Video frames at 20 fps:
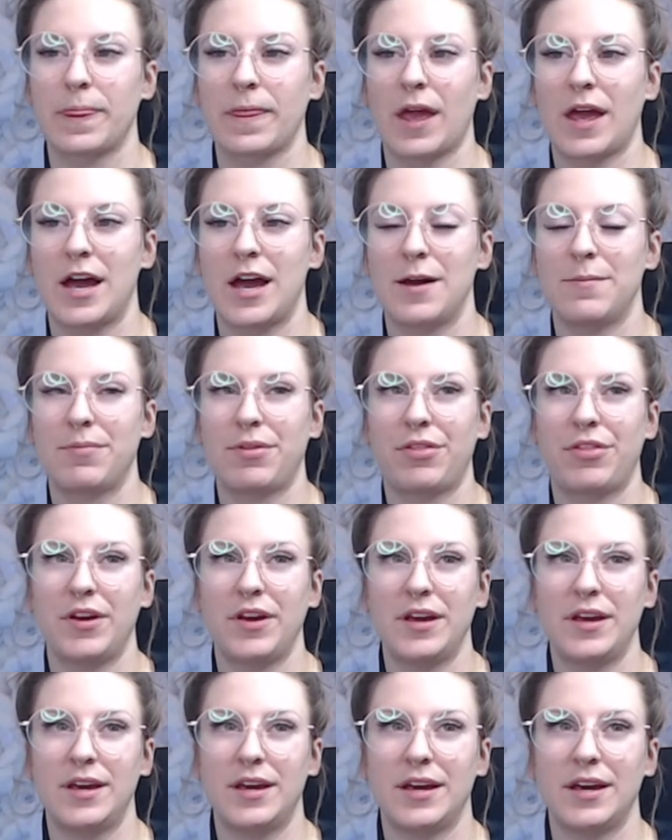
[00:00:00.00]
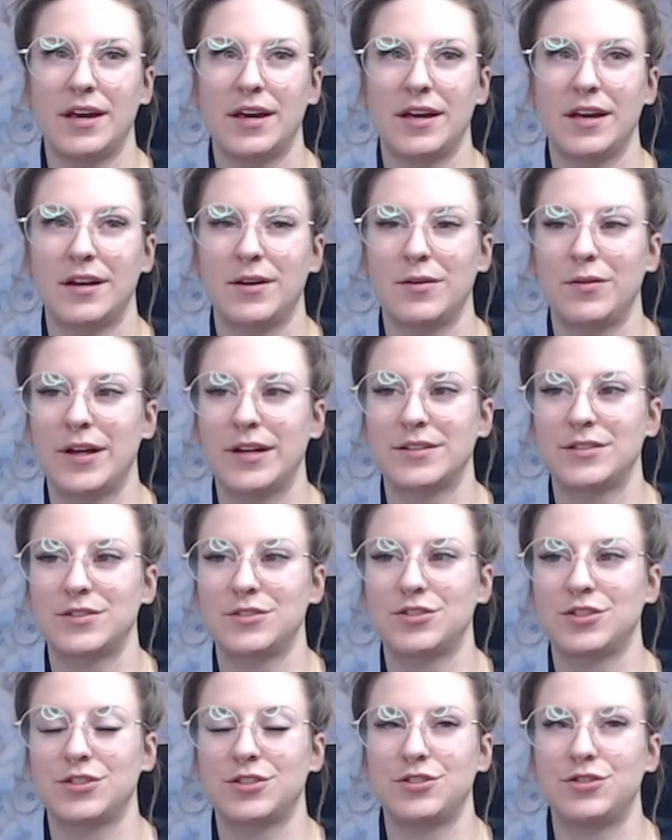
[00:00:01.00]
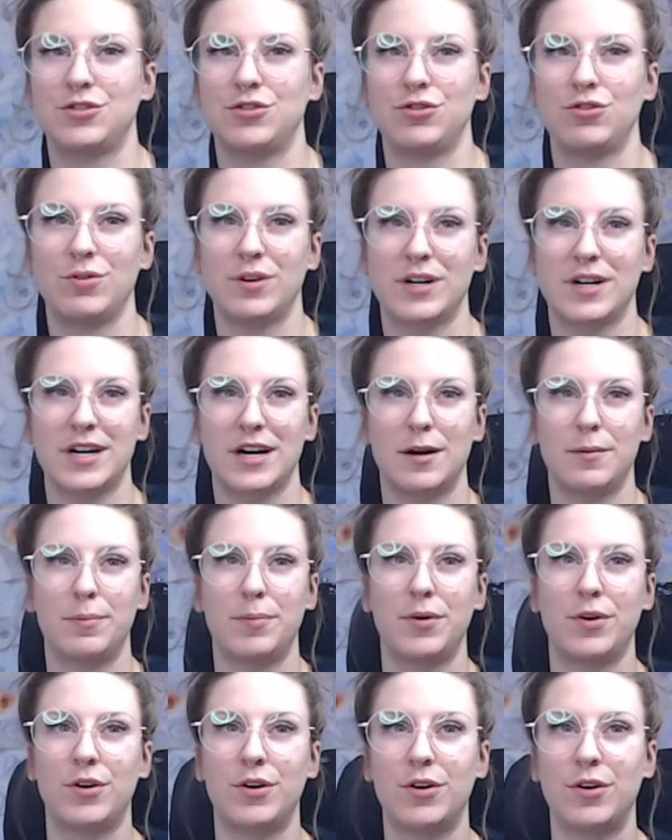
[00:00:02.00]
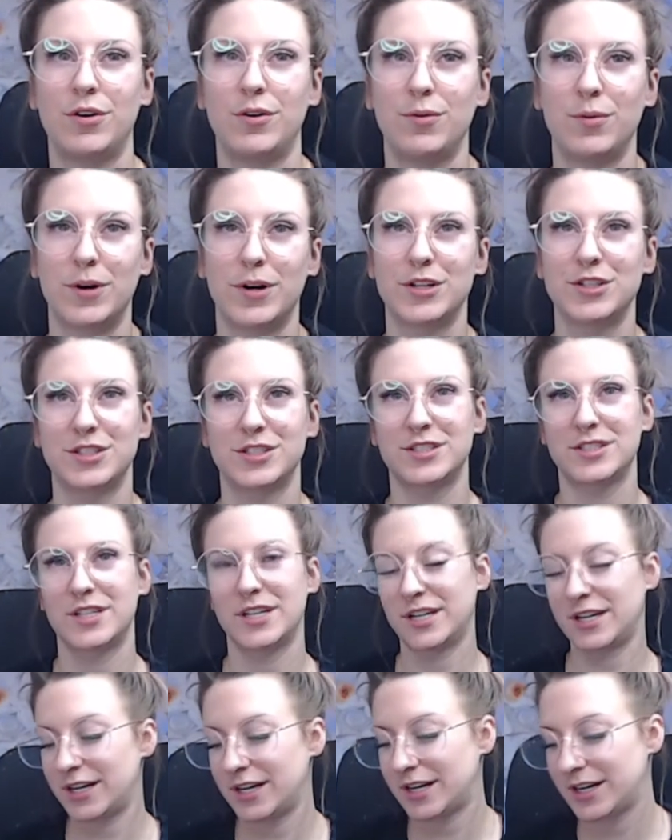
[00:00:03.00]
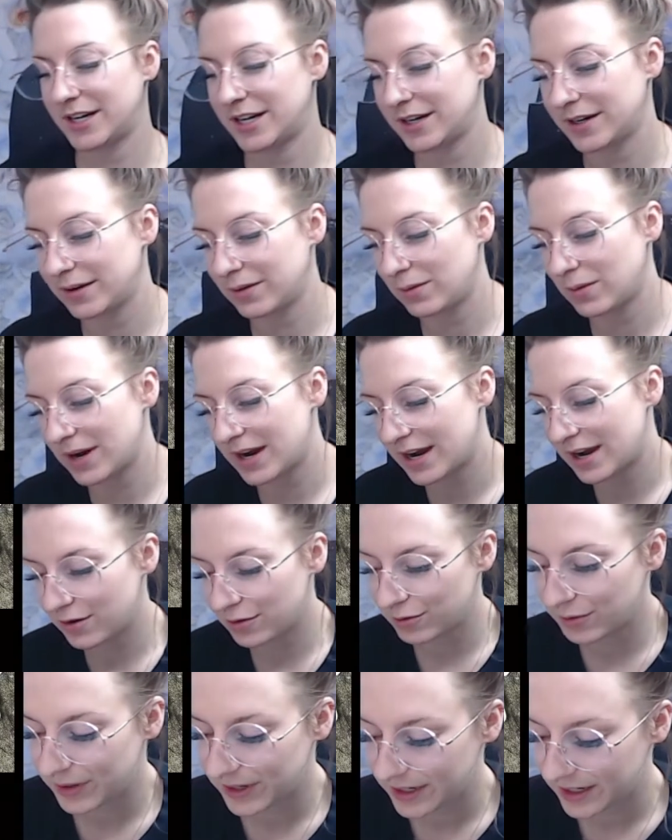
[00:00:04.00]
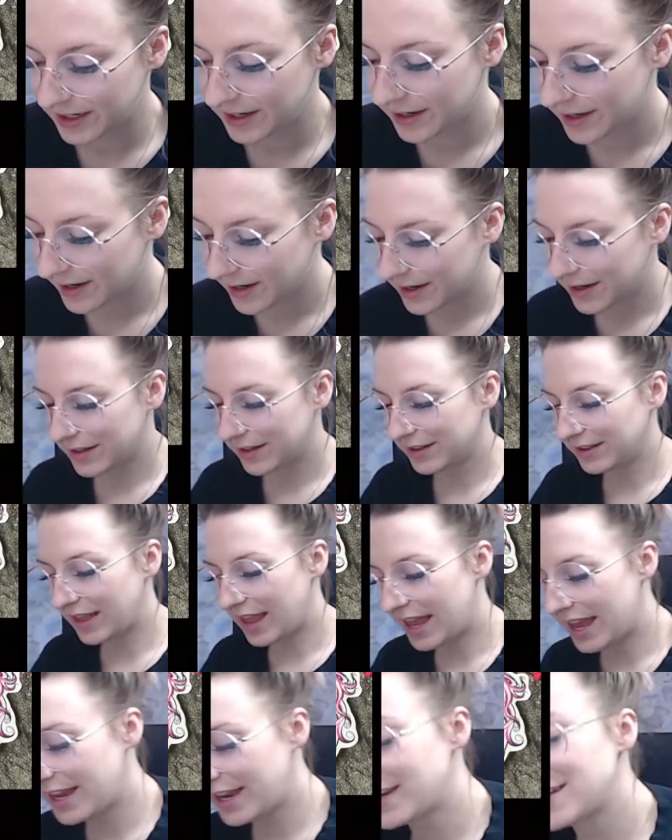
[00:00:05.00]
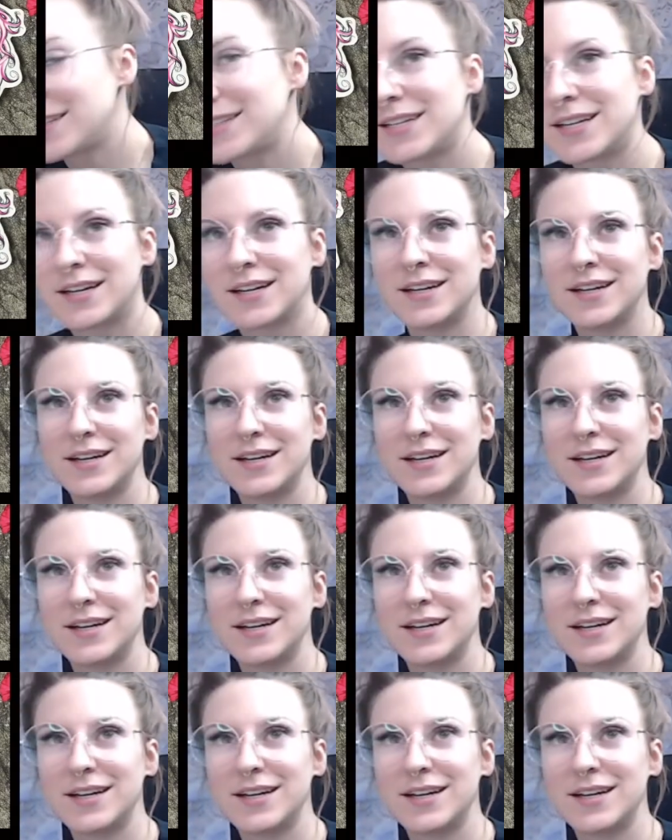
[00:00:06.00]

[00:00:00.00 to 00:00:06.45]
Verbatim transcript: I'm thinking let's just do a couple. We're just gonna, while we let